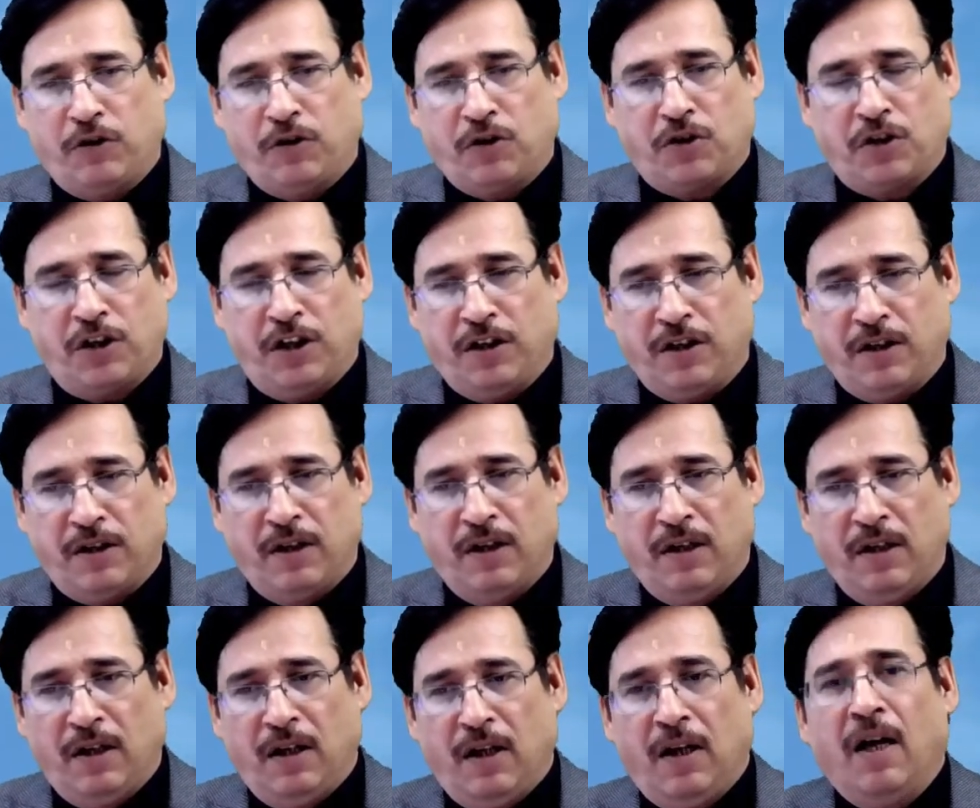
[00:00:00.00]
share,
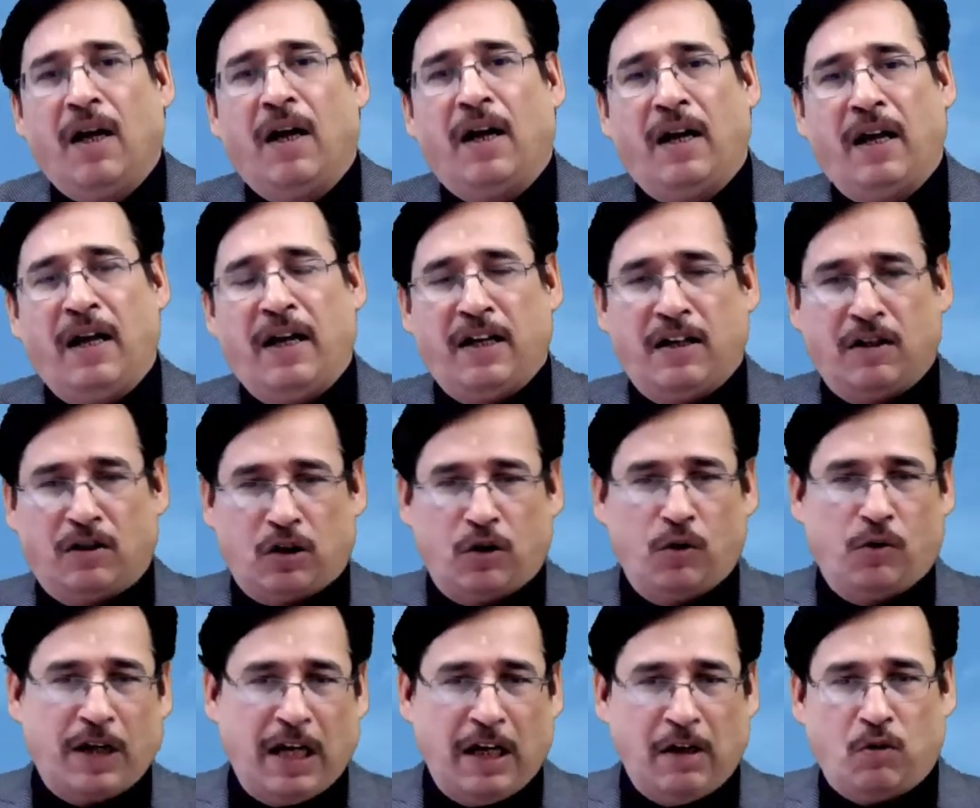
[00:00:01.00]
and through
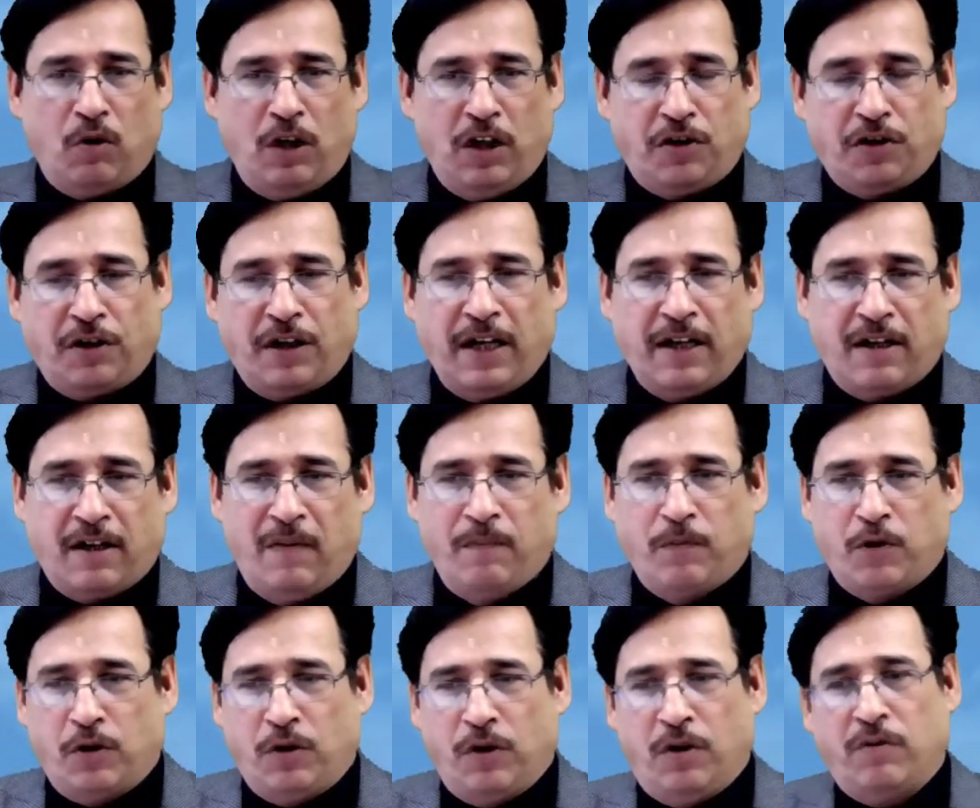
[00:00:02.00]
calculation I come
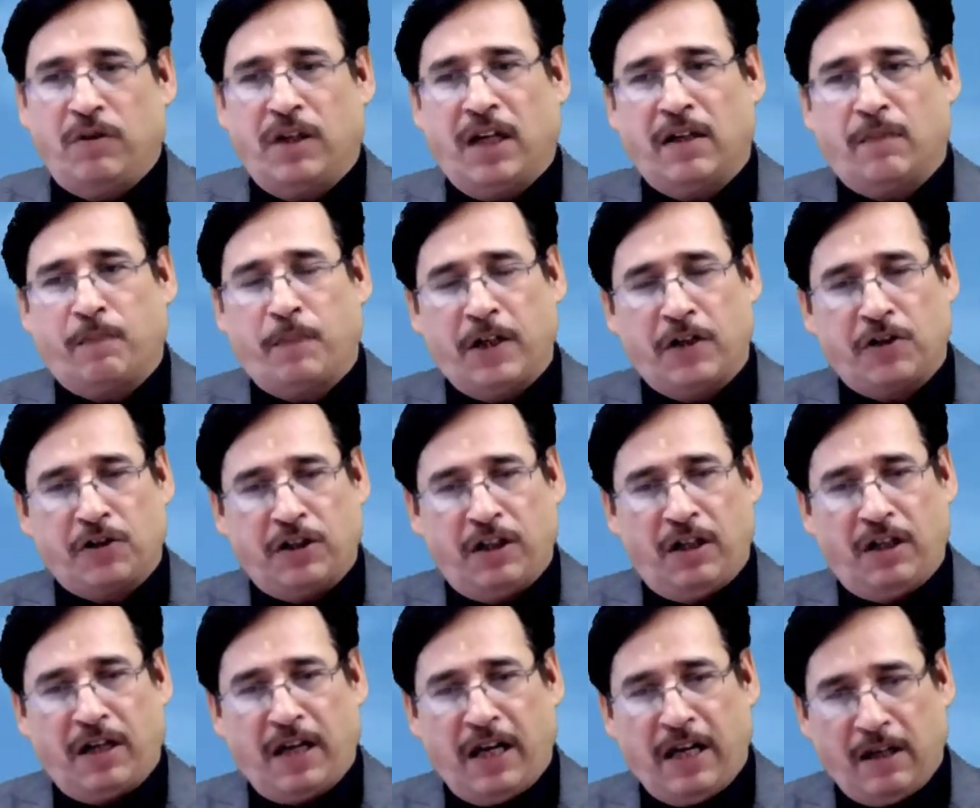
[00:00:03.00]
to know that per share
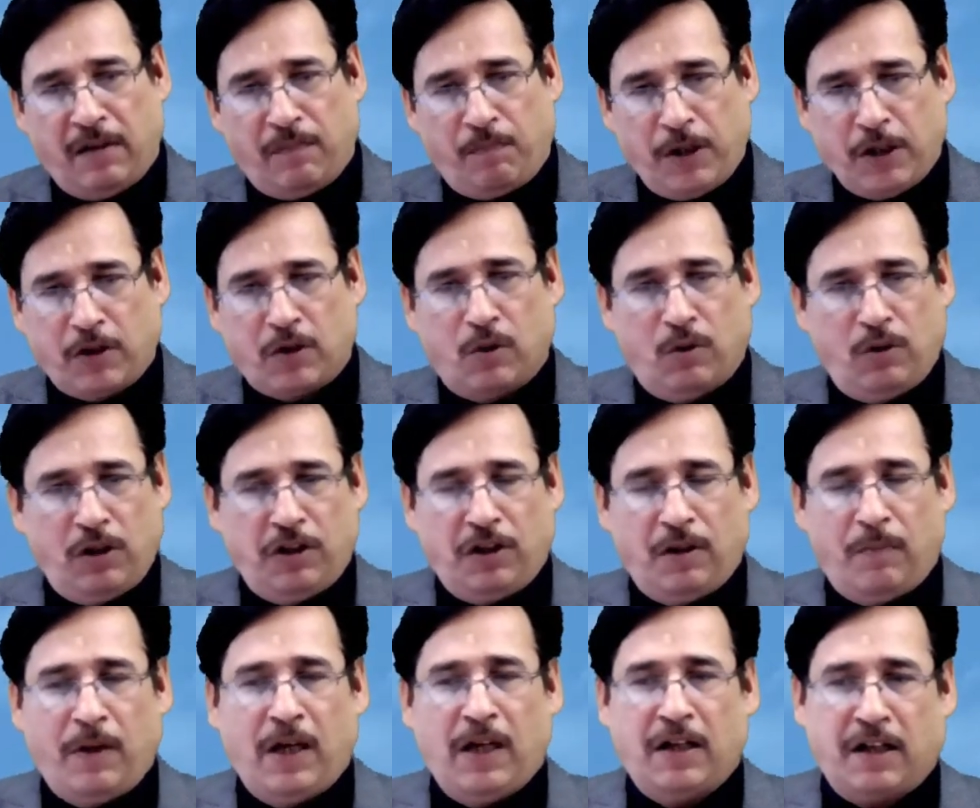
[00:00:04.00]
can be sold in the
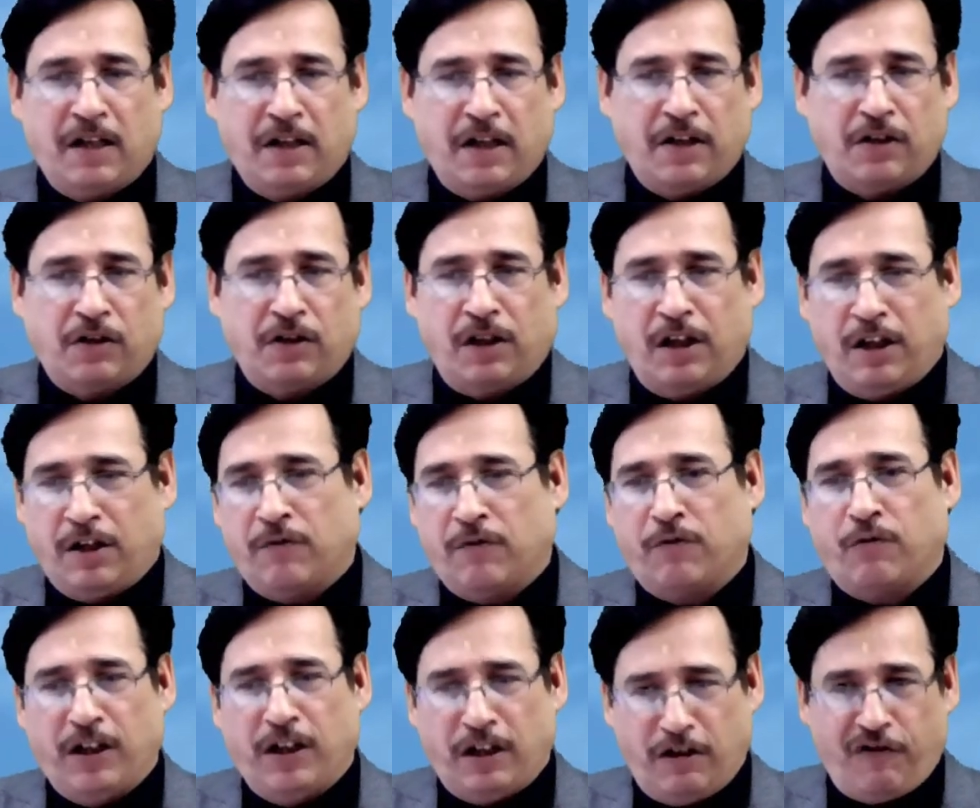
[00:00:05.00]
market at the rate of
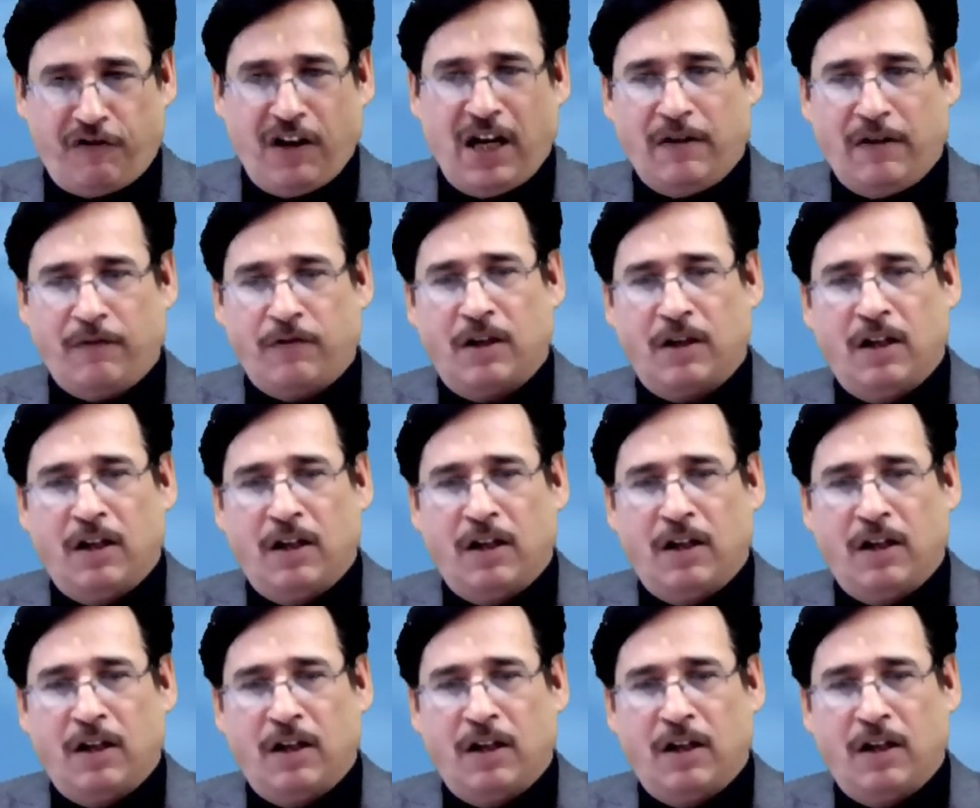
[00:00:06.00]
25.